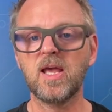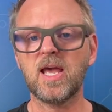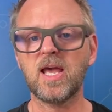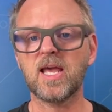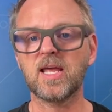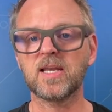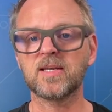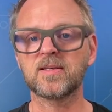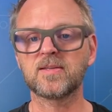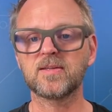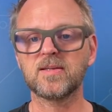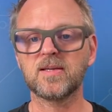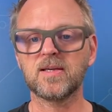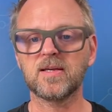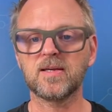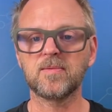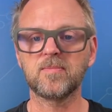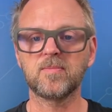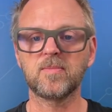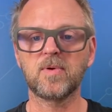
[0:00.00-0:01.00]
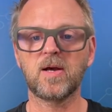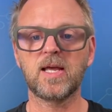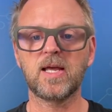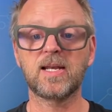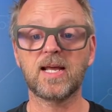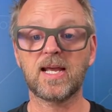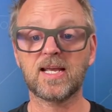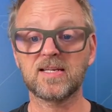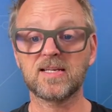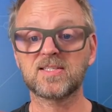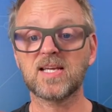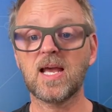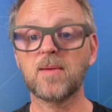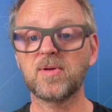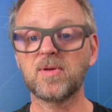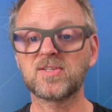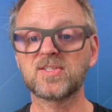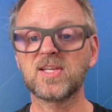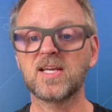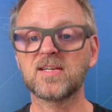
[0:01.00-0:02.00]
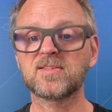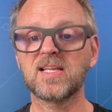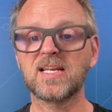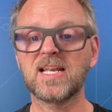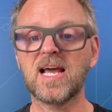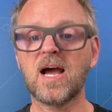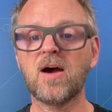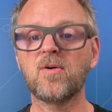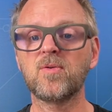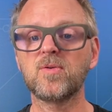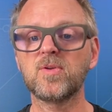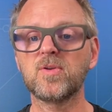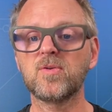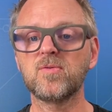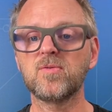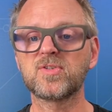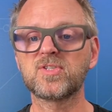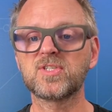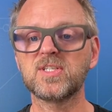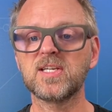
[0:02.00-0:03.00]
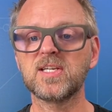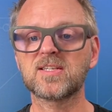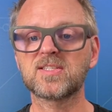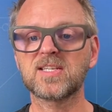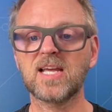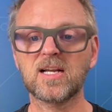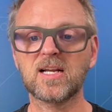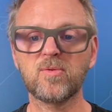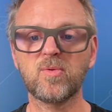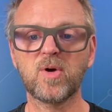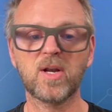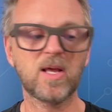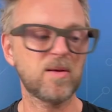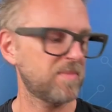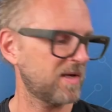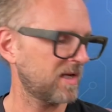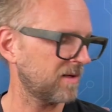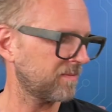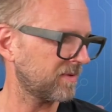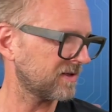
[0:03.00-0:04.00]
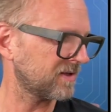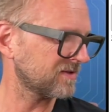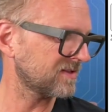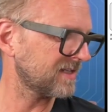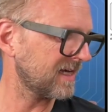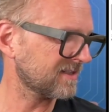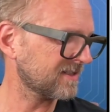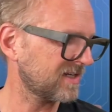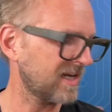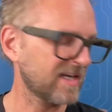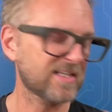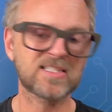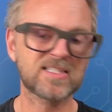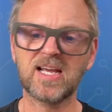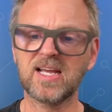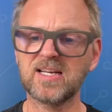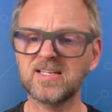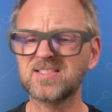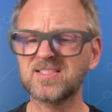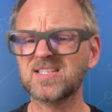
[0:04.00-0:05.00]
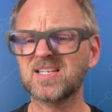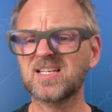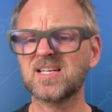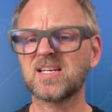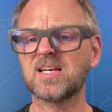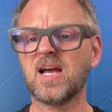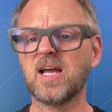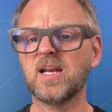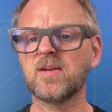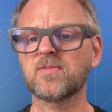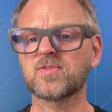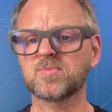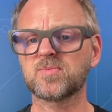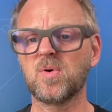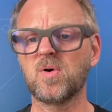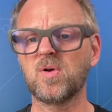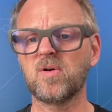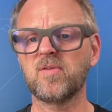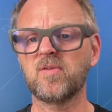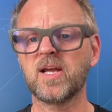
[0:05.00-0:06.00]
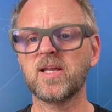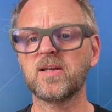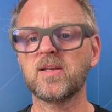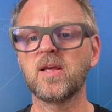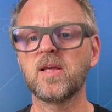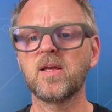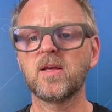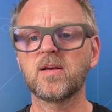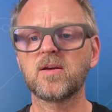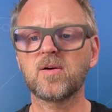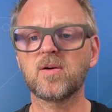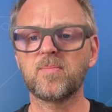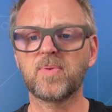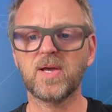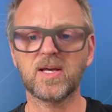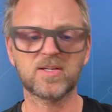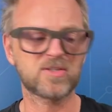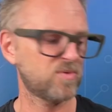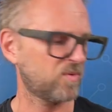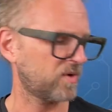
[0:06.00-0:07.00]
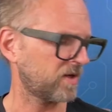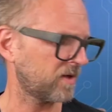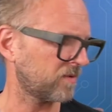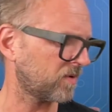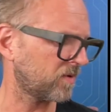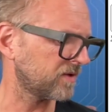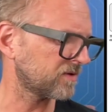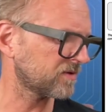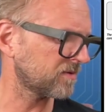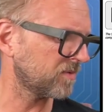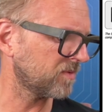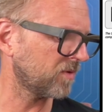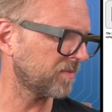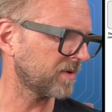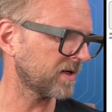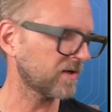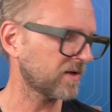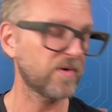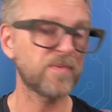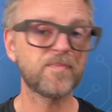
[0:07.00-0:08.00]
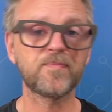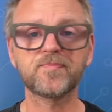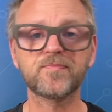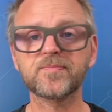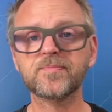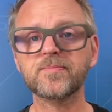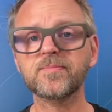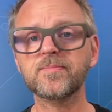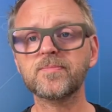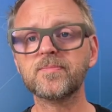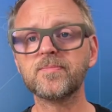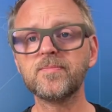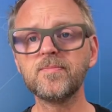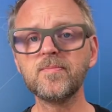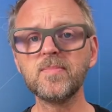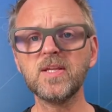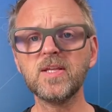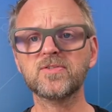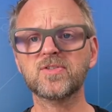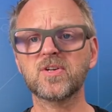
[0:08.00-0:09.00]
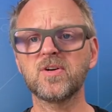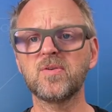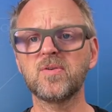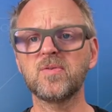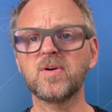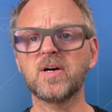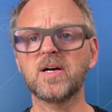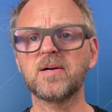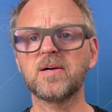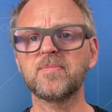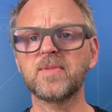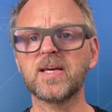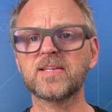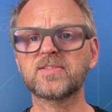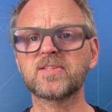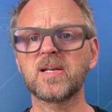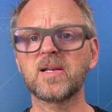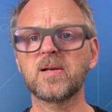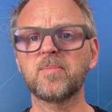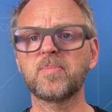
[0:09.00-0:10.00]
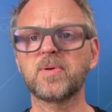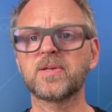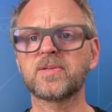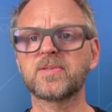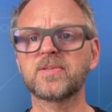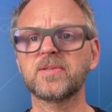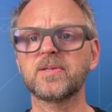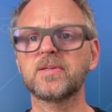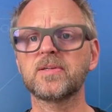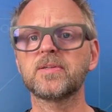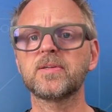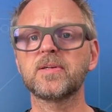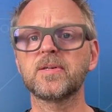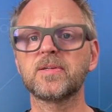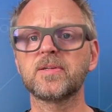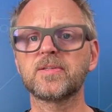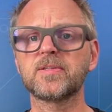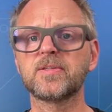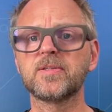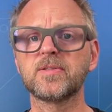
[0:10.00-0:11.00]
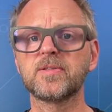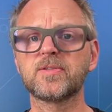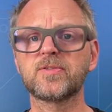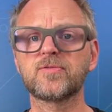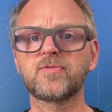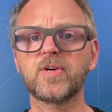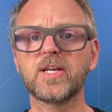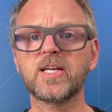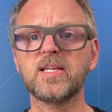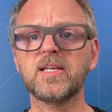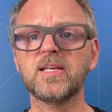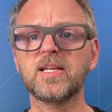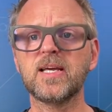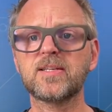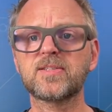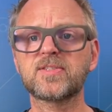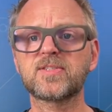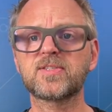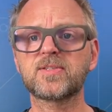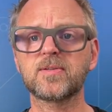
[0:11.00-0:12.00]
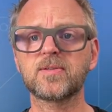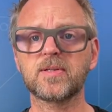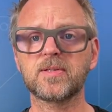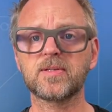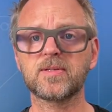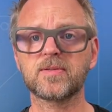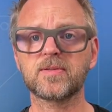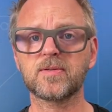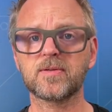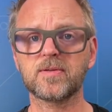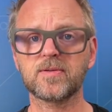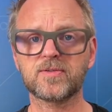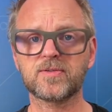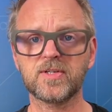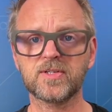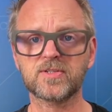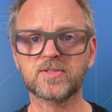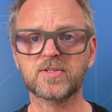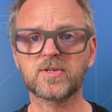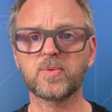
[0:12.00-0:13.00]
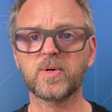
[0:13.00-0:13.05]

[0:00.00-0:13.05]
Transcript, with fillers: and um, and I can type in text. And now you will see exactly what I mean because that text line is kind of small, right, compared to what it was a moment ago. So um, that's a little bit uh, tricky. Let's just